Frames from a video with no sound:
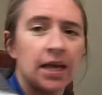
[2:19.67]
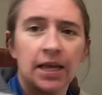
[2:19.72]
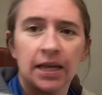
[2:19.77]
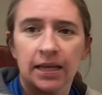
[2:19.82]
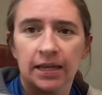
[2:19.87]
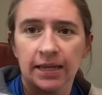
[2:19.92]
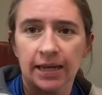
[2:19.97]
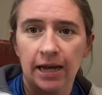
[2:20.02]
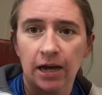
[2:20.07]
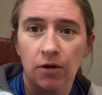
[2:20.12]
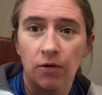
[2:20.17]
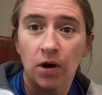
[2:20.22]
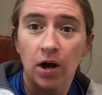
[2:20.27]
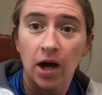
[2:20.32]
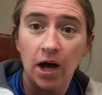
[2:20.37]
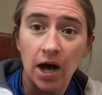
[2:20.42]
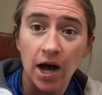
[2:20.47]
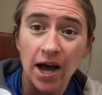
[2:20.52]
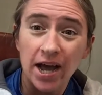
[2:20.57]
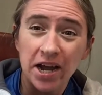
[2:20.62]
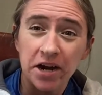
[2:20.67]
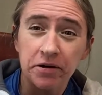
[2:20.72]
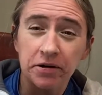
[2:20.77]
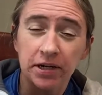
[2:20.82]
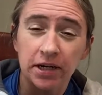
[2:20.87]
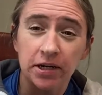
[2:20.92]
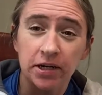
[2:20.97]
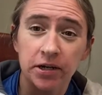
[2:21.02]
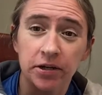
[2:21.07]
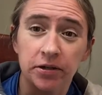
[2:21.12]
Now, I already
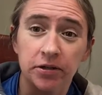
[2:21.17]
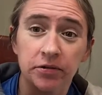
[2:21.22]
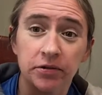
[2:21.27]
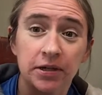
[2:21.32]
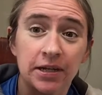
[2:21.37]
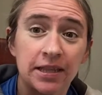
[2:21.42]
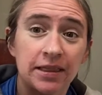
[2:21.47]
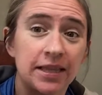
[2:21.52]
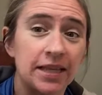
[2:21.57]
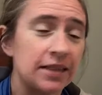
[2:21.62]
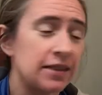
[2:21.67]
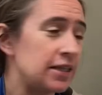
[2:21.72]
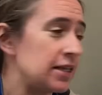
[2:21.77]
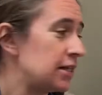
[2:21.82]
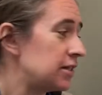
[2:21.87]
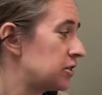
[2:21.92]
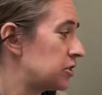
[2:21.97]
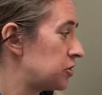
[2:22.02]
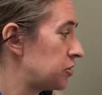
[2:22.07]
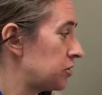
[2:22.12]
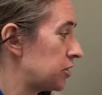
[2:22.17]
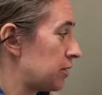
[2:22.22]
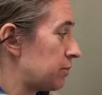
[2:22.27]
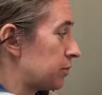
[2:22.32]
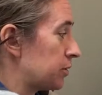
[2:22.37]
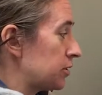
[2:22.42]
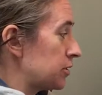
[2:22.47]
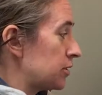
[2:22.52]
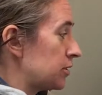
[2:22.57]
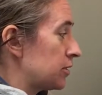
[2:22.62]
know that these two
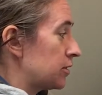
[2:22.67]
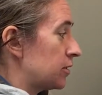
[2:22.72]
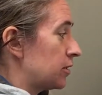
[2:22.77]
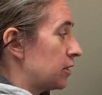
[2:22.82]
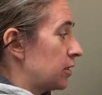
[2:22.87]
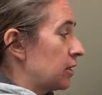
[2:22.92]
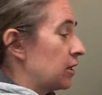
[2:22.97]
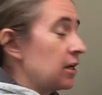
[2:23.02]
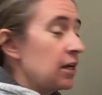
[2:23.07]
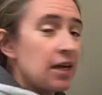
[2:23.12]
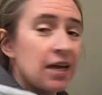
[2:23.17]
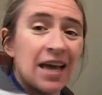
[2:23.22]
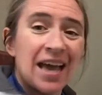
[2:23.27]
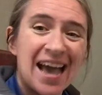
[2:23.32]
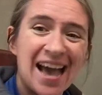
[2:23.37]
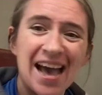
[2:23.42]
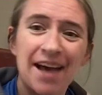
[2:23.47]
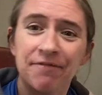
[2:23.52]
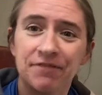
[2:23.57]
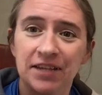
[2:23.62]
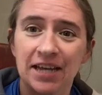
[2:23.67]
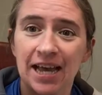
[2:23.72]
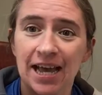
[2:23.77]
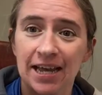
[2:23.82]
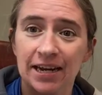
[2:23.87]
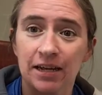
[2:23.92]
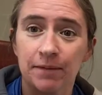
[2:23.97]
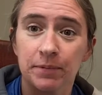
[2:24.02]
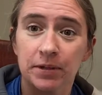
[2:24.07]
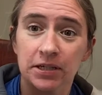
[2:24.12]
numbers have to add
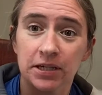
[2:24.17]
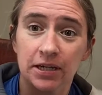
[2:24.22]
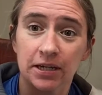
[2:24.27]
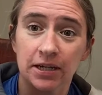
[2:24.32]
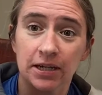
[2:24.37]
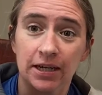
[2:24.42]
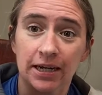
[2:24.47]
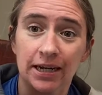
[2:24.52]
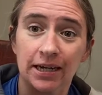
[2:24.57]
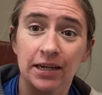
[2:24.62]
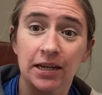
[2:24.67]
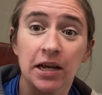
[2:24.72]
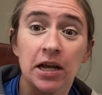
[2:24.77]
up to 9.